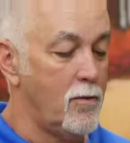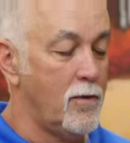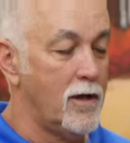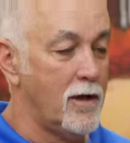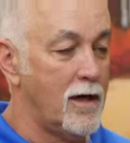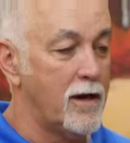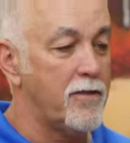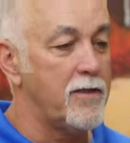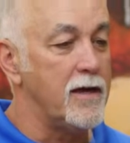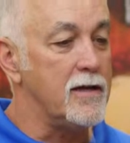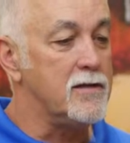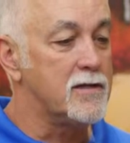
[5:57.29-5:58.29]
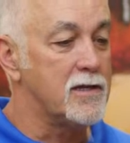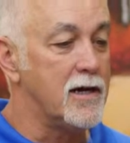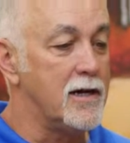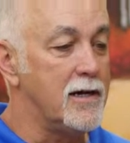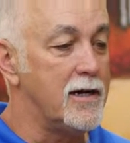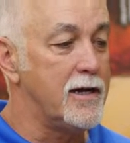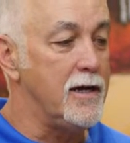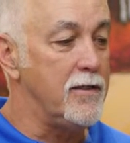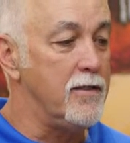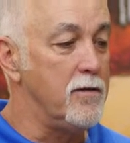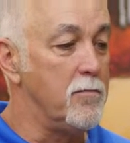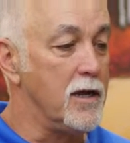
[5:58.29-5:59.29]
Well, a lot of things.
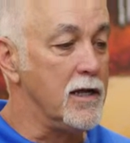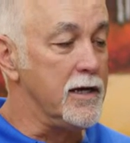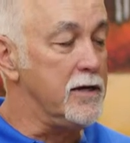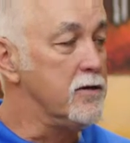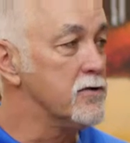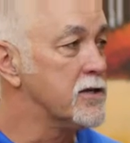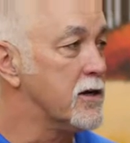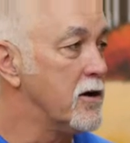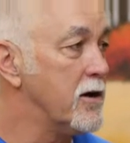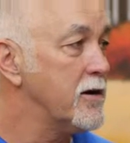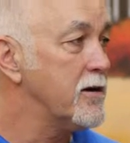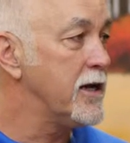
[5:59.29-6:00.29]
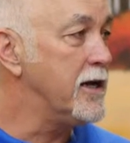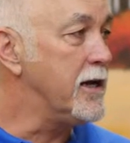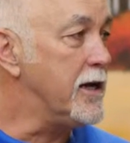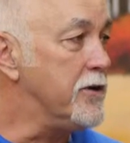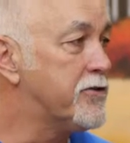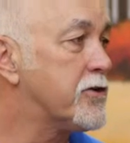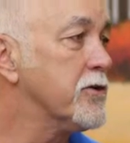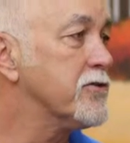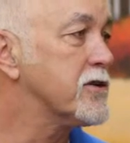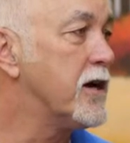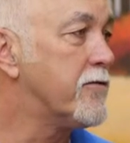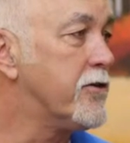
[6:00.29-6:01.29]
Again, the millennials that aren't getting insurance
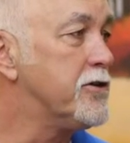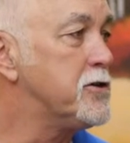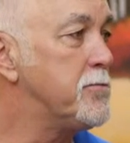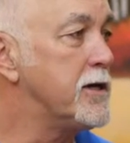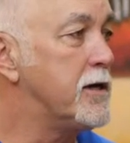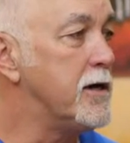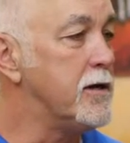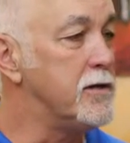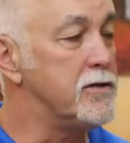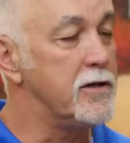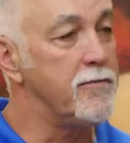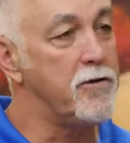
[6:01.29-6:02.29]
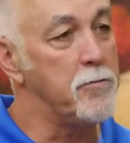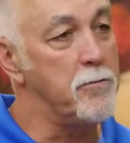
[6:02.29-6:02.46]
coverage because if they're